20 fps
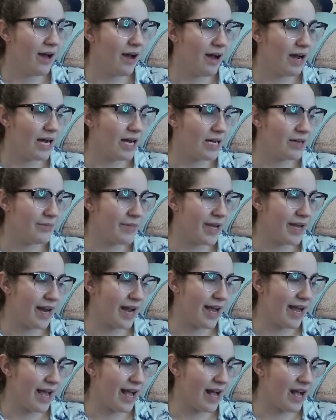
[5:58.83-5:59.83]
and
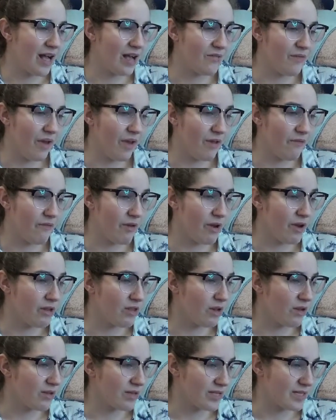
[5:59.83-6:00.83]
I have a very
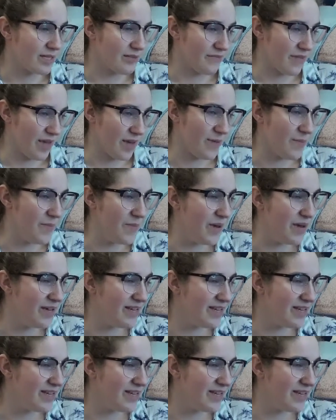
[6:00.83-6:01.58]
long list of them